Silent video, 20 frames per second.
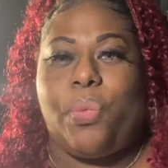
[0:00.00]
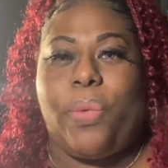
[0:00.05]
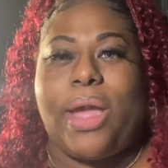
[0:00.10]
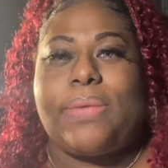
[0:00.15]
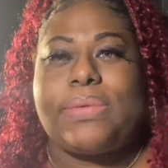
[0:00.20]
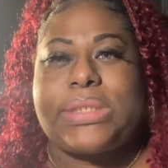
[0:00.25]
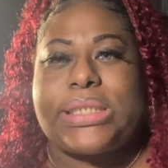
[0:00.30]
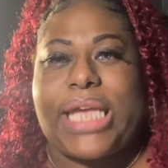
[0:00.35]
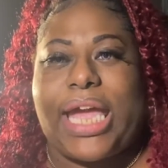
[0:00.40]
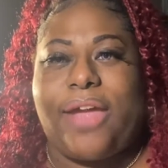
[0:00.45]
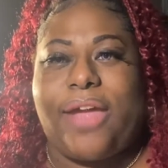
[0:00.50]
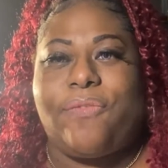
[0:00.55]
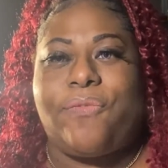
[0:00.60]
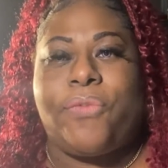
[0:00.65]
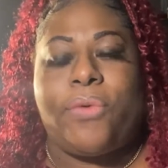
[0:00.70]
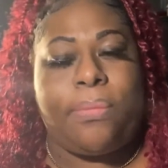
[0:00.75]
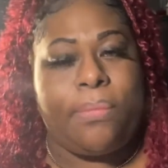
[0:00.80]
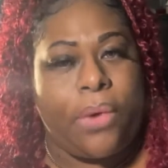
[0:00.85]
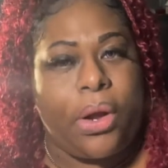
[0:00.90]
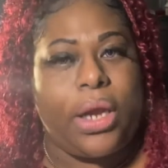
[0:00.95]
website
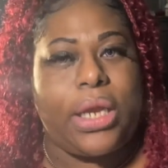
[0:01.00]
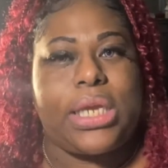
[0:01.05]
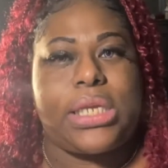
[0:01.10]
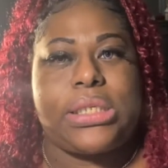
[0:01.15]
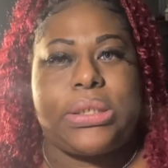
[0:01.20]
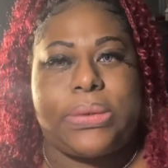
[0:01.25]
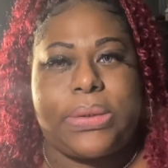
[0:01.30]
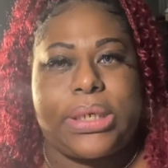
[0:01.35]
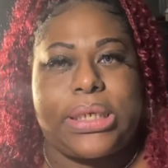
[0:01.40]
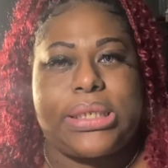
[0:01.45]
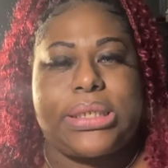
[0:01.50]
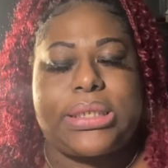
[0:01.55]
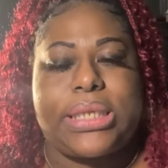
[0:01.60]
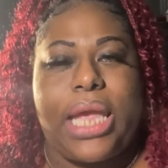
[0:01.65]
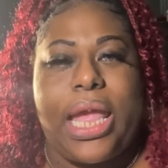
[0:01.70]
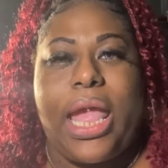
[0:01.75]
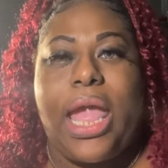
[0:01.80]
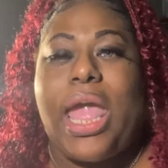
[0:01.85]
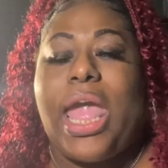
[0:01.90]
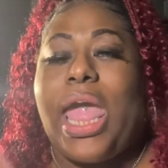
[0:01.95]
for Market Source,
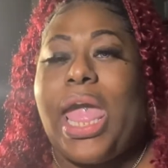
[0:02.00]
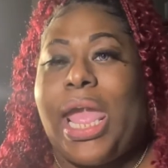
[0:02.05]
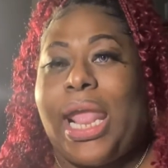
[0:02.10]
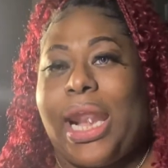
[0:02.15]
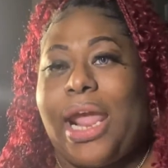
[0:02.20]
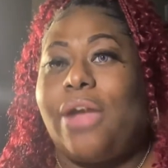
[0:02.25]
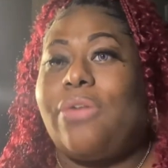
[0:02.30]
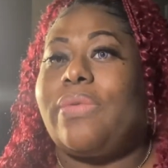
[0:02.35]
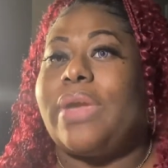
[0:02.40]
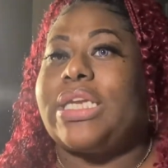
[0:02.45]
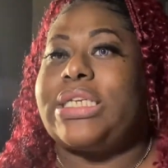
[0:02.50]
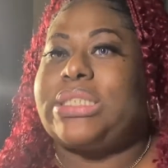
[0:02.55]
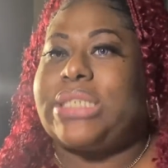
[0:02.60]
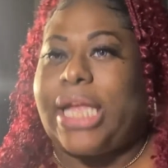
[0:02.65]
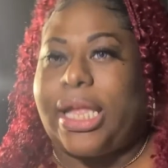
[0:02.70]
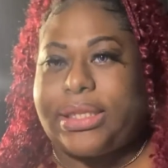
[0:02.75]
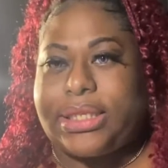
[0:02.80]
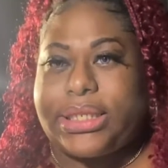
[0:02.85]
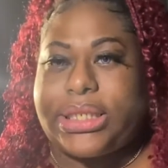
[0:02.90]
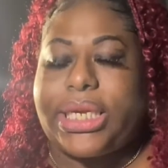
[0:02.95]
and I reached
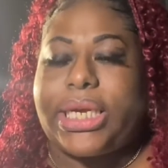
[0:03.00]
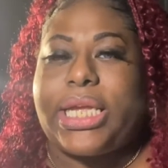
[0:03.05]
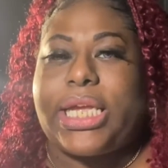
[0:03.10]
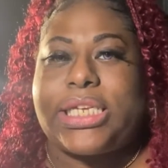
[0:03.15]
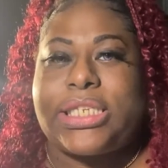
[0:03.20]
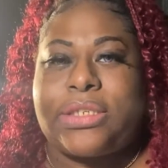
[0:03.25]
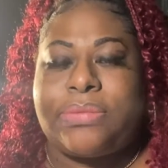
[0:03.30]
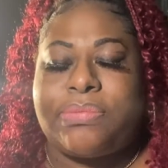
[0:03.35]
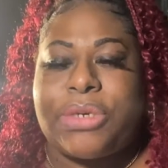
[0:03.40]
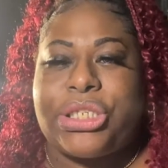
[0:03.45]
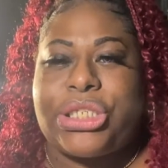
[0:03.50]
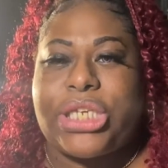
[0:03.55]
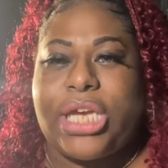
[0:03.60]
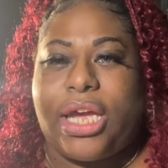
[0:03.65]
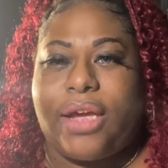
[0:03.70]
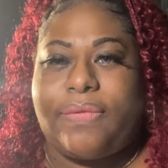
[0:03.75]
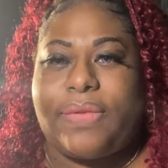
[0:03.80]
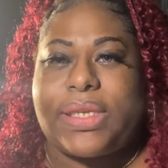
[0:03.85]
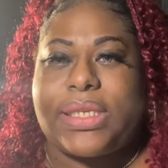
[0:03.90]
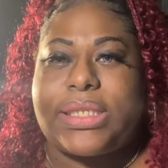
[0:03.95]
out to the customer
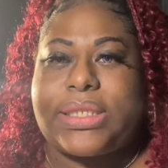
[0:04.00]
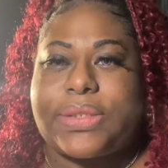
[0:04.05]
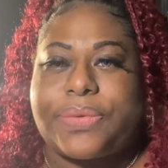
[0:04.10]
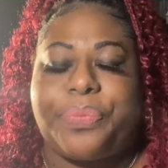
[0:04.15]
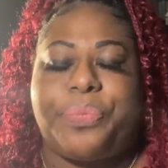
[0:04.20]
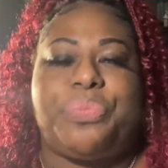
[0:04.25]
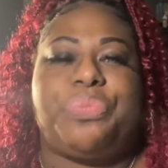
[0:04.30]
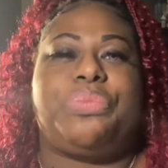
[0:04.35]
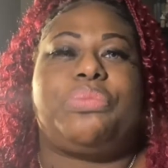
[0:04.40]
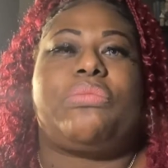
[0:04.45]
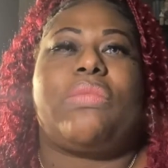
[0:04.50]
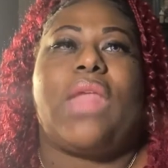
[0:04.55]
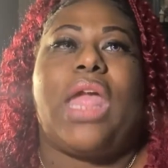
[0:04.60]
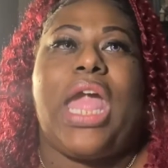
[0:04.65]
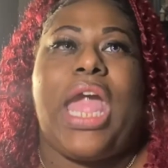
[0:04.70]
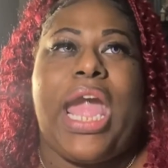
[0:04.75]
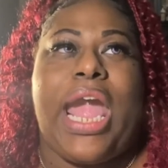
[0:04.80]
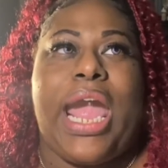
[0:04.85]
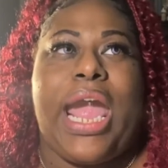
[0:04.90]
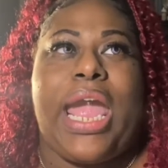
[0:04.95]
service,
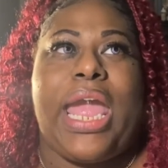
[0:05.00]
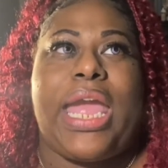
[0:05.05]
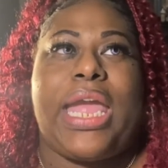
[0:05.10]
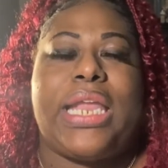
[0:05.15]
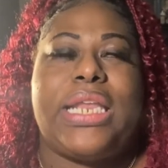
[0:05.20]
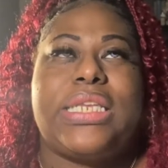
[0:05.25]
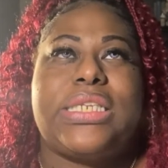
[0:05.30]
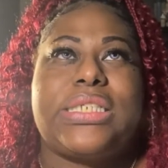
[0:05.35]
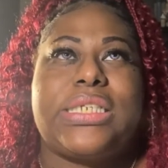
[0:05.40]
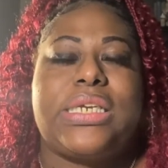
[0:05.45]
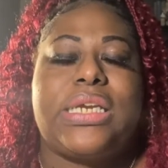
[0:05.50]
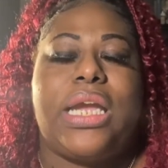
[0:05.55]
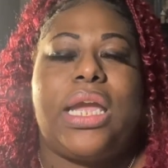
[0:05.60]
and